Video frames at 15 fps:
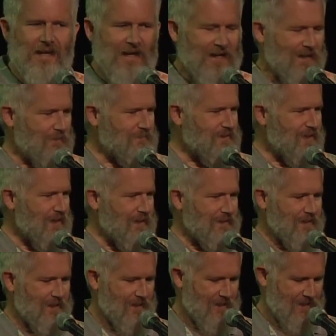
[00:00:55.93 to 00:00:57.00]
and I'm
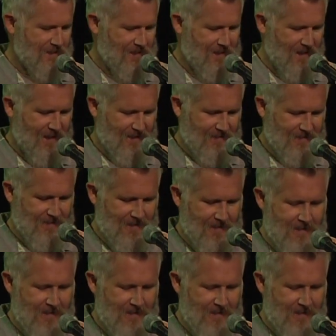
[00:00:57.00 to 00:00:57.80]
done. And